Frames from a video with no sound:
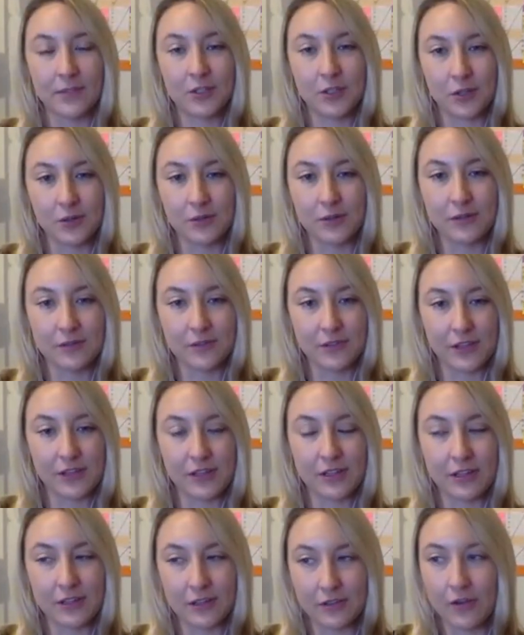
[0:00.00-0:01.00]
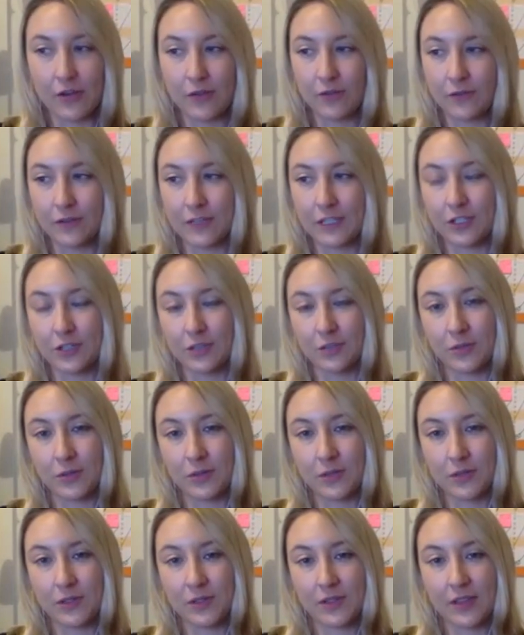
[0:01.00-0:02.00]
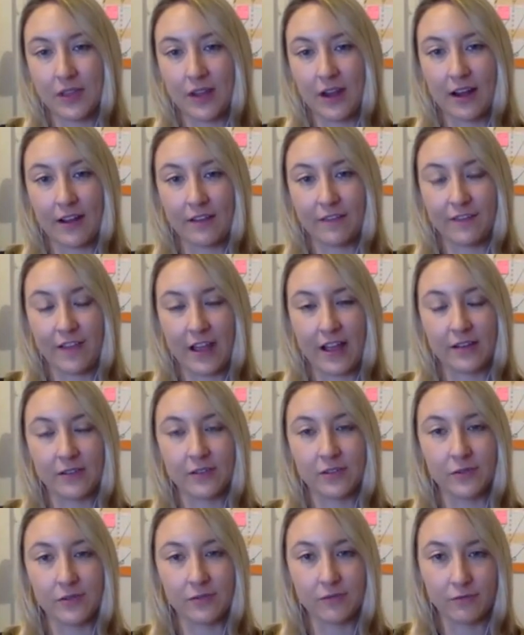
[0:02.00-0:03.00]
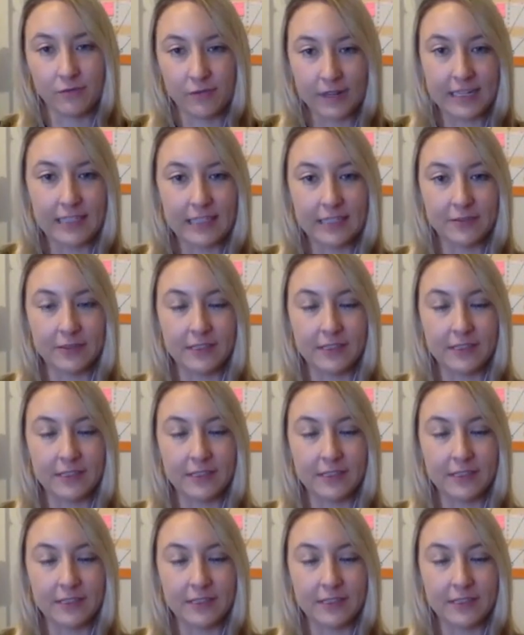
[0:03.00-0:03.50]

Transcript: two of the nonfiction books that I have found really,